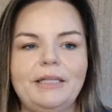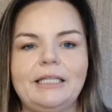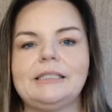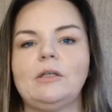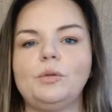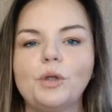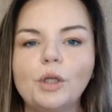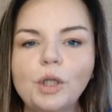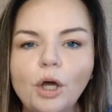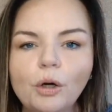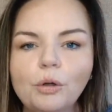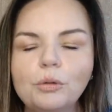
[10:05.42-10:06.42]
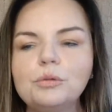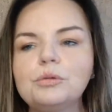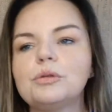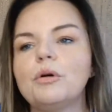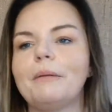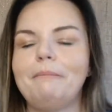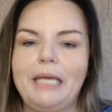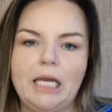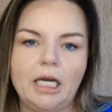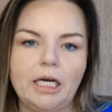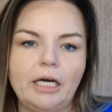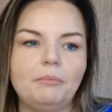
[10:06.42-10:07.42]
they sold clothes or
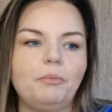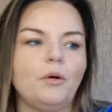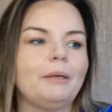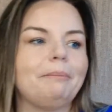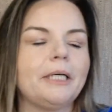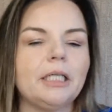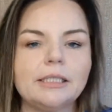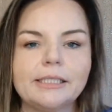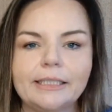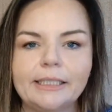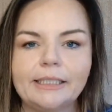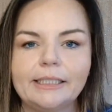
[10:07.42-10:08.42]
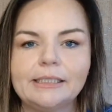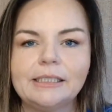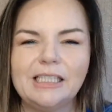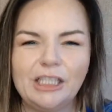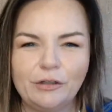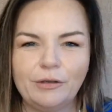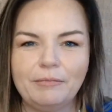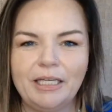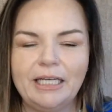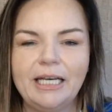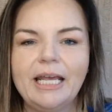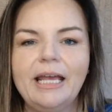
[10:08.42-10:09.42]
makeup or purses, you know what I
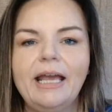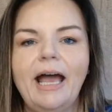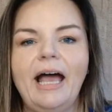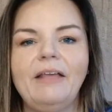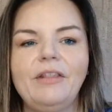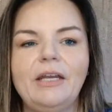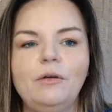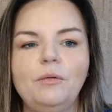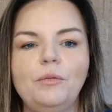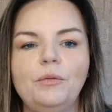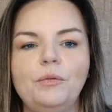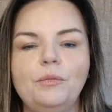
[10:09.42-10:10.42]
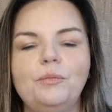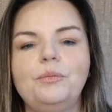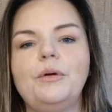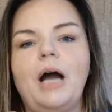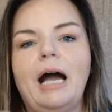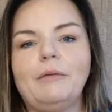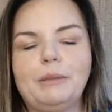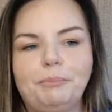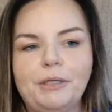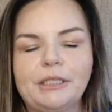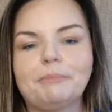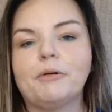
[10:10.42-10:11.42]
mean? And then I would
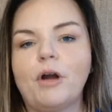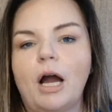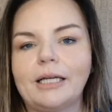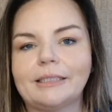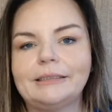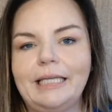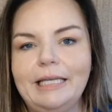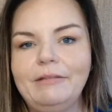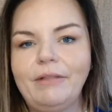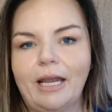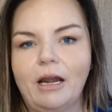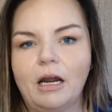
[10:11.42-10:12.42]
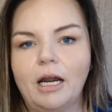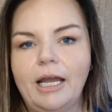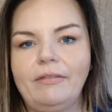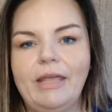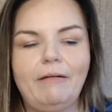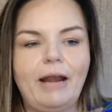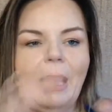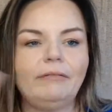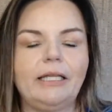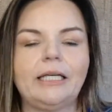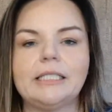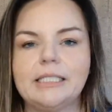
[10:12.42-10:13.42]
put the product in there and they would have
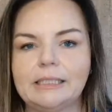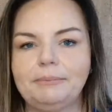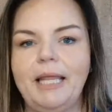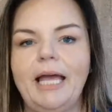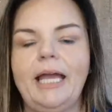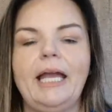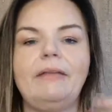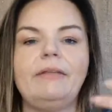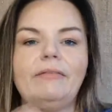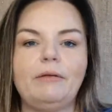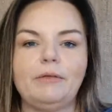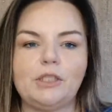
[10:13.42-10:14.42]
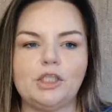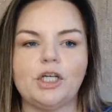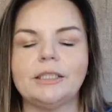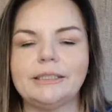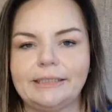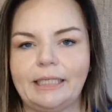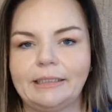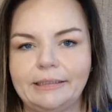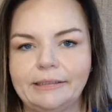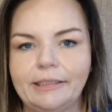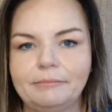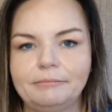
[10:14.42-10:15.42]
like a display and then they would start
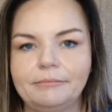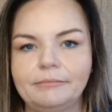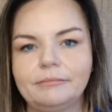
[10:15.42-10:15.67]
selling them.